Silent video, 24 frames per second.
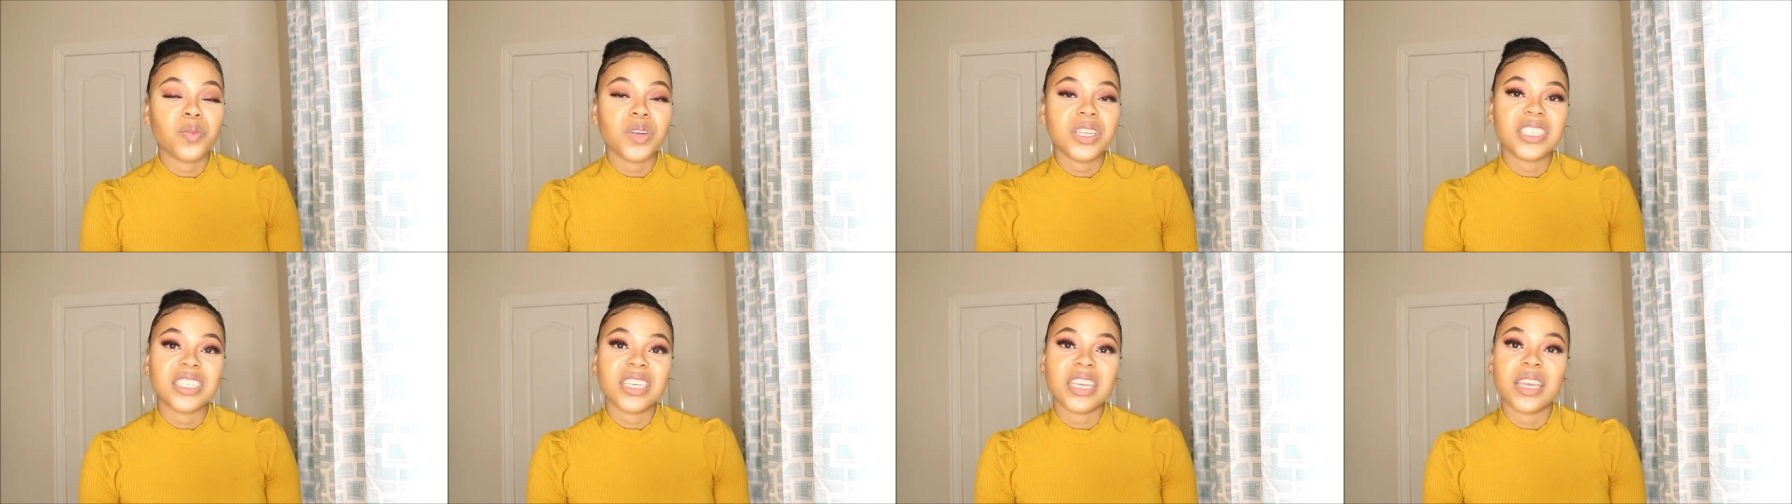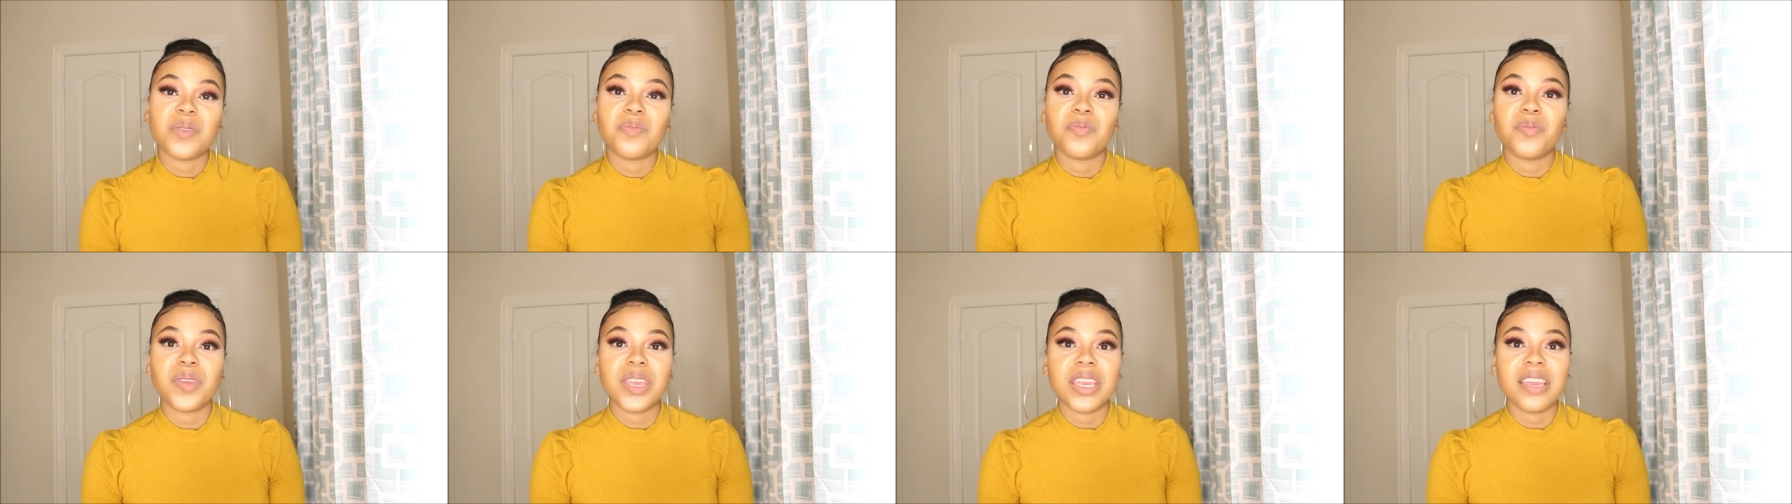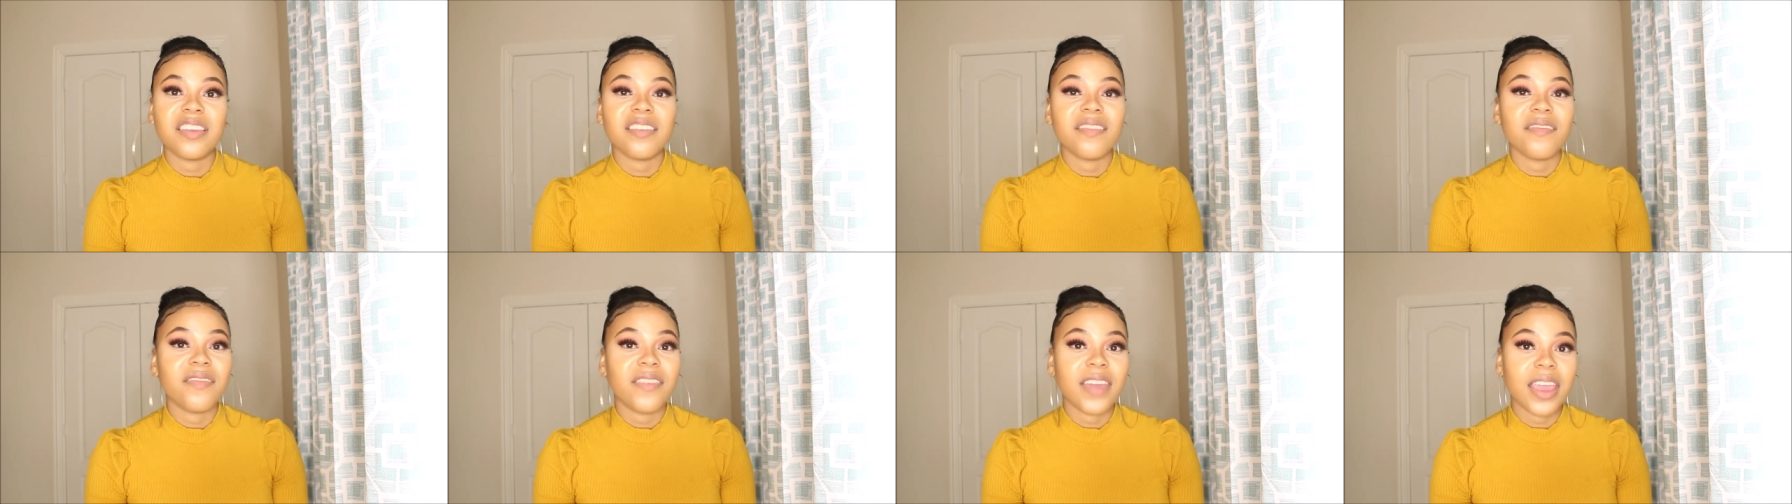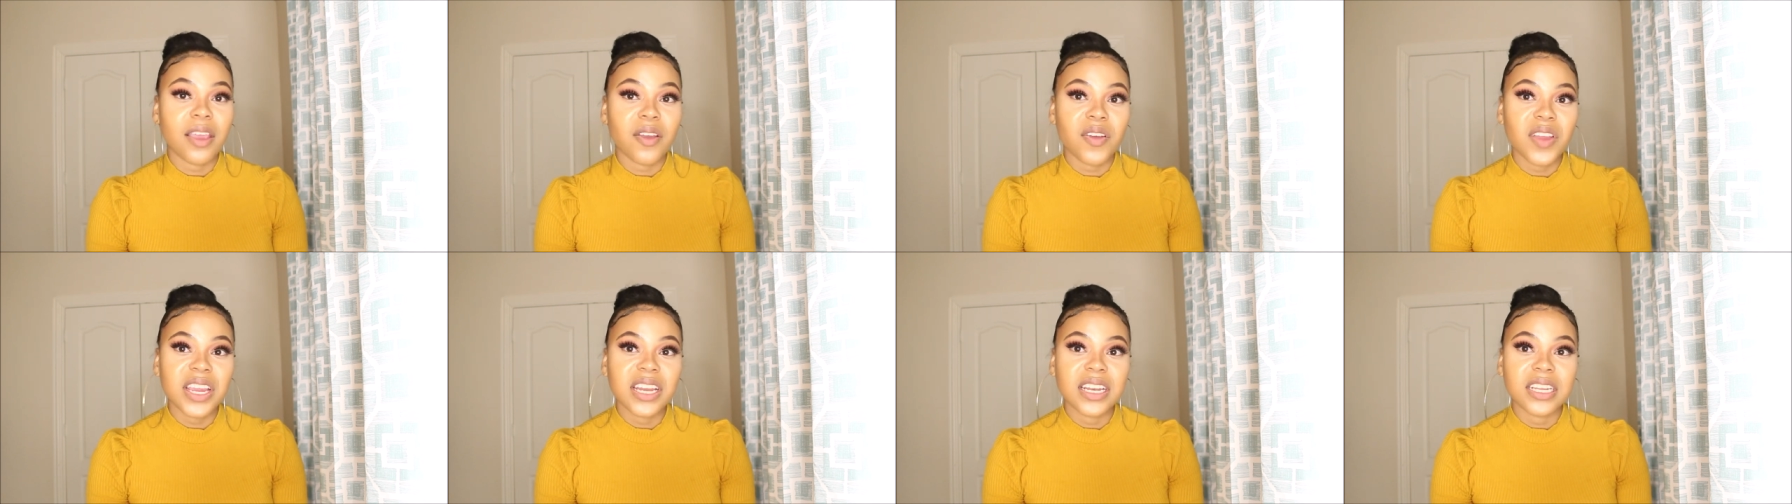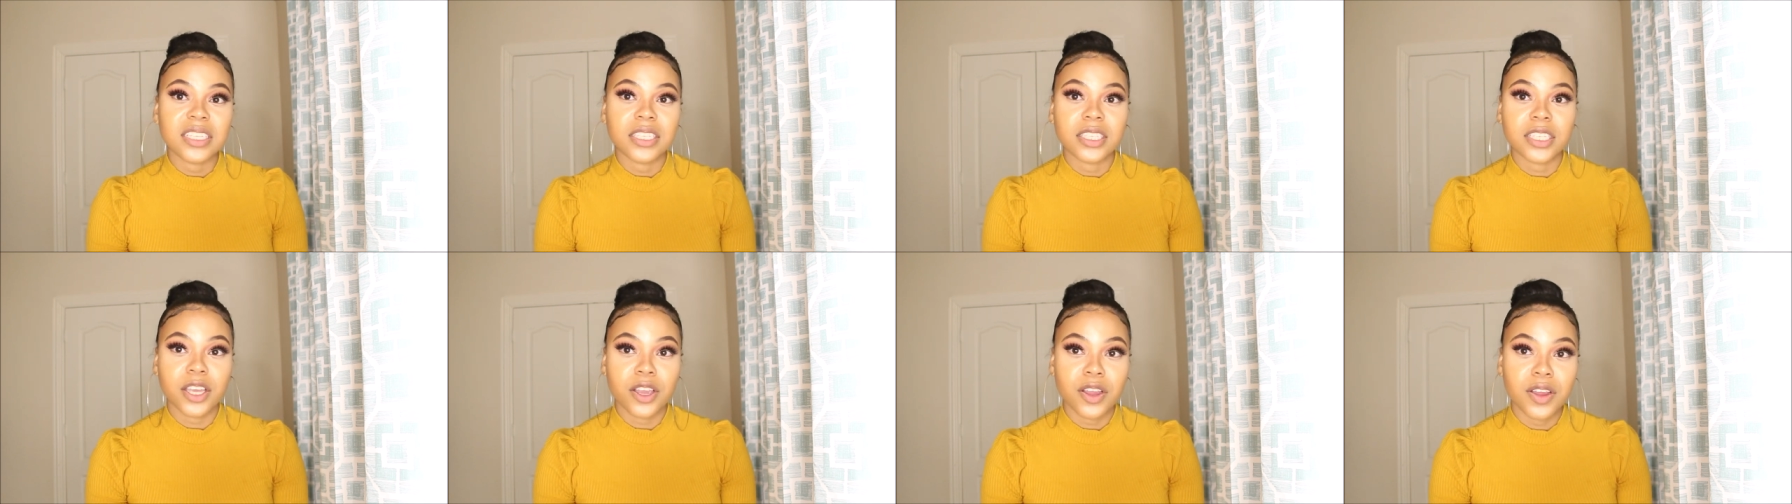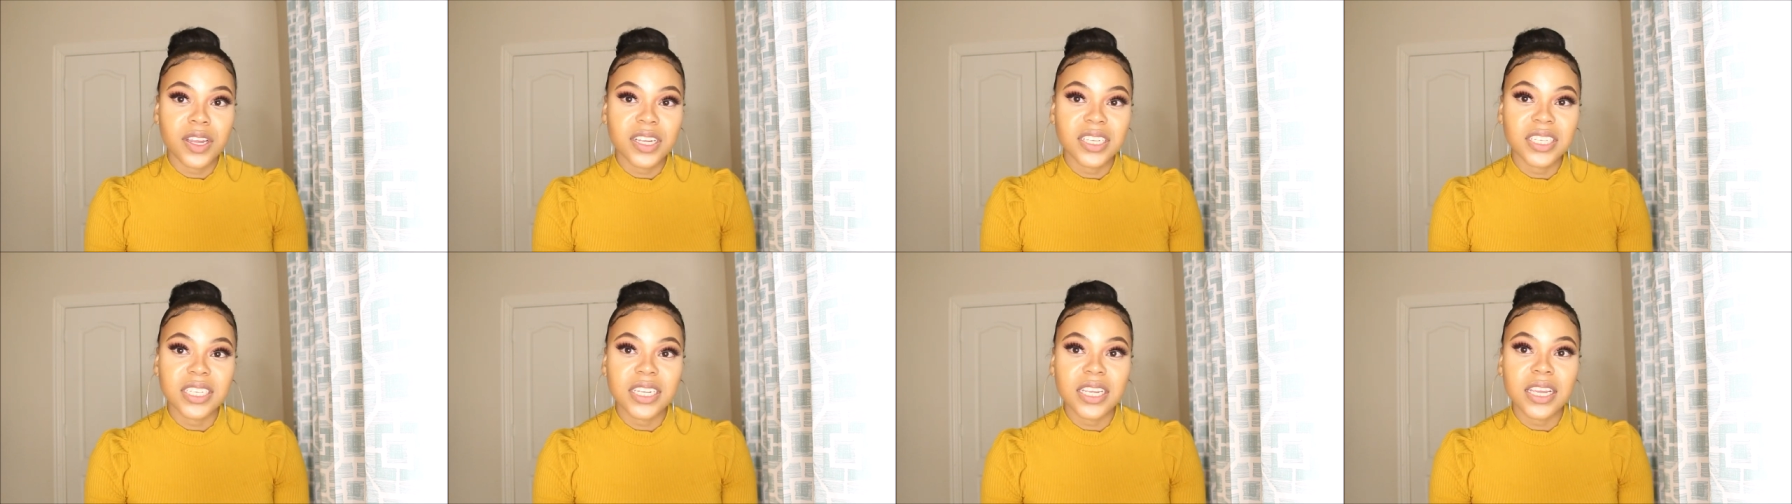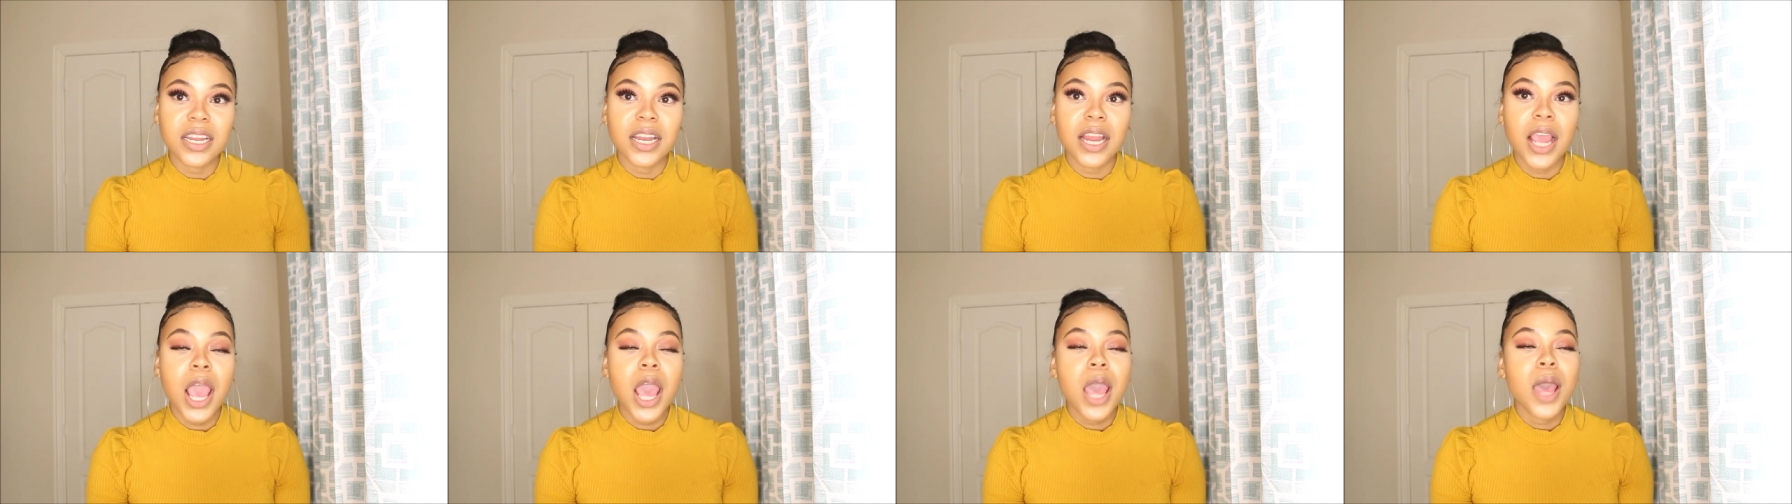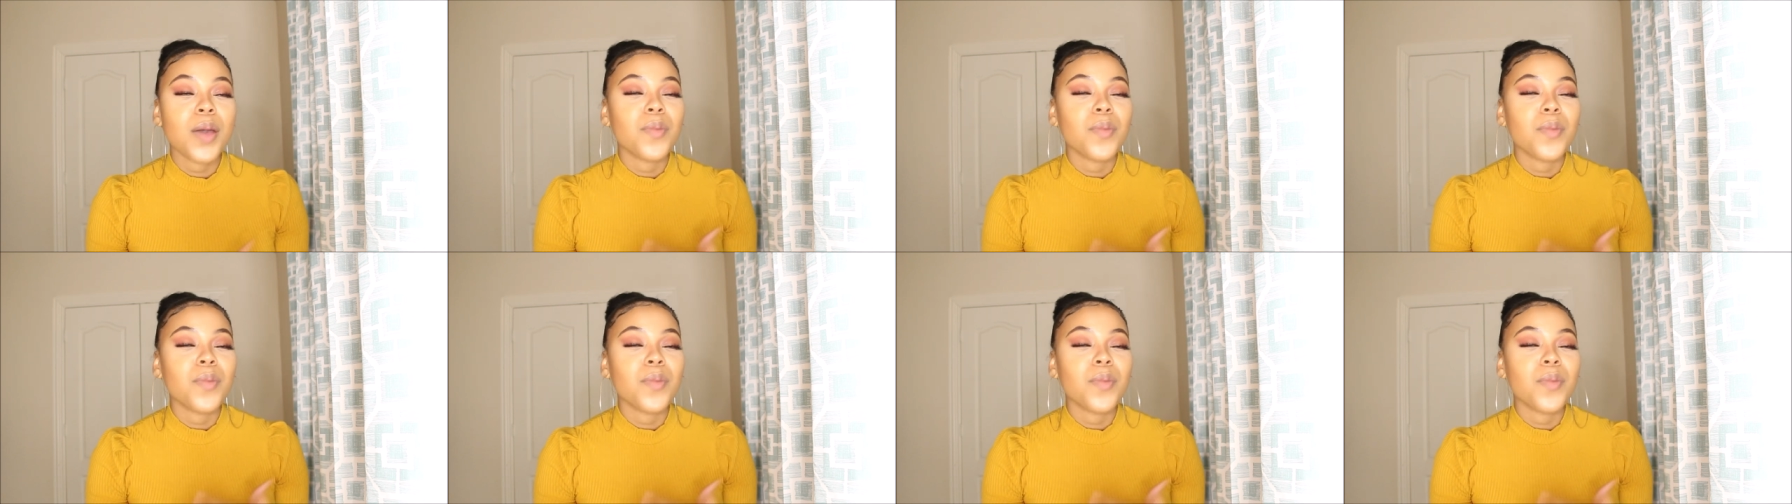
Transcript: which can be very discouraging,